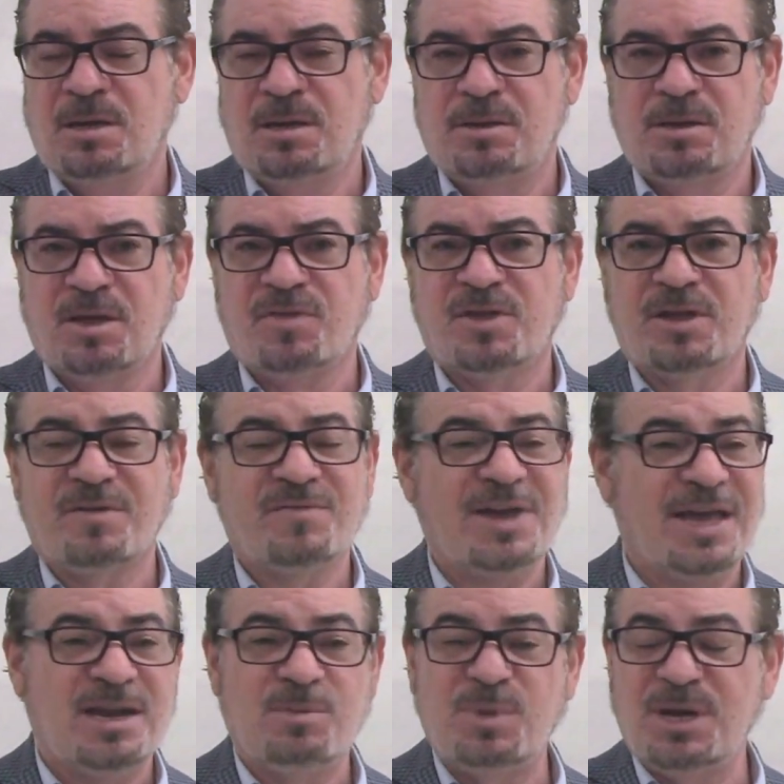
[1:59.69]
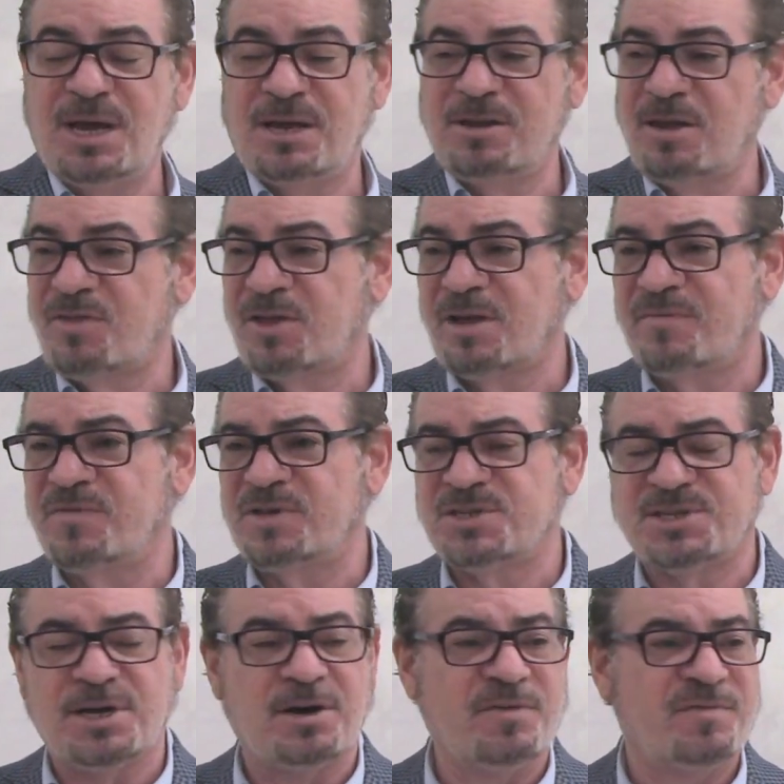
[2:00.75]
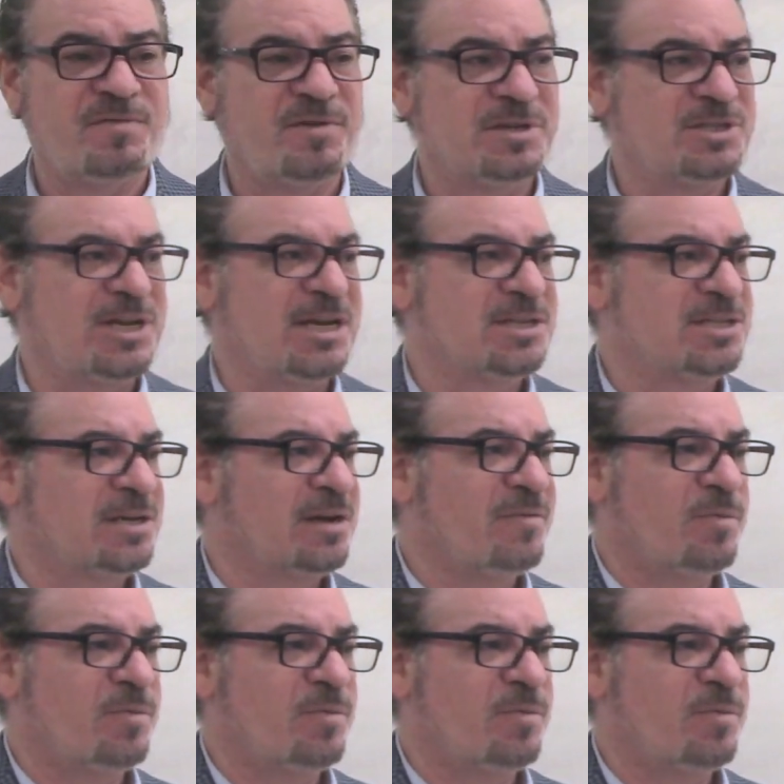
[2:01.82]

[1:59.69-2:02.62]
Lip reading: of your enemy and nothing of yourself, your chances of